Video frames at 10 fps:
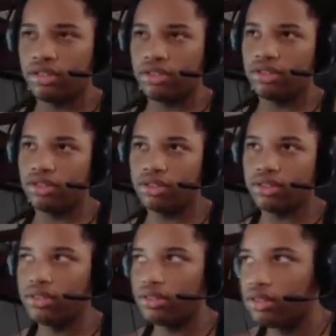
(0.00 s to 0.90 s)

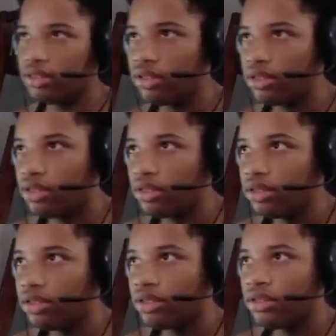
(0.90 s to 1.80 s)

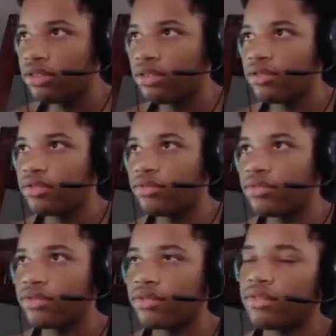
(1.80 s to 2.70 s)

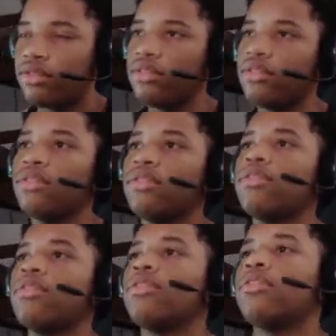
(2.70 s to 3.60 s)

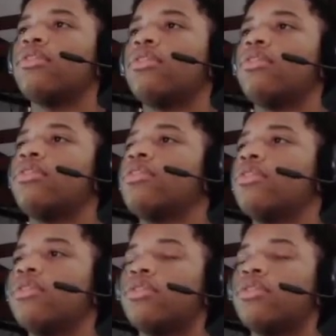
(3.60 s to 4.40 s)
[no speech]